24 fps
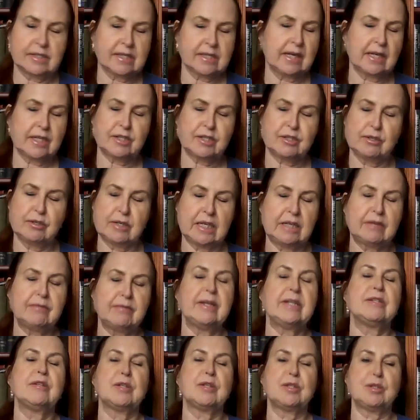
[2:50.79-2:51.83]
celestial
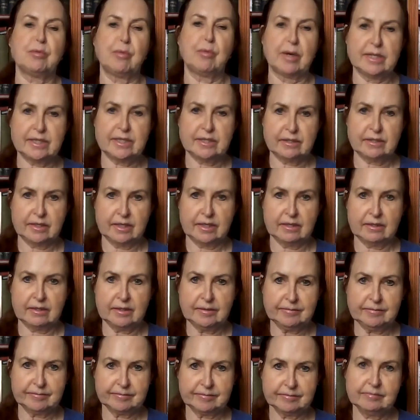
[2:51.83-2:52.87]
equator twice a year,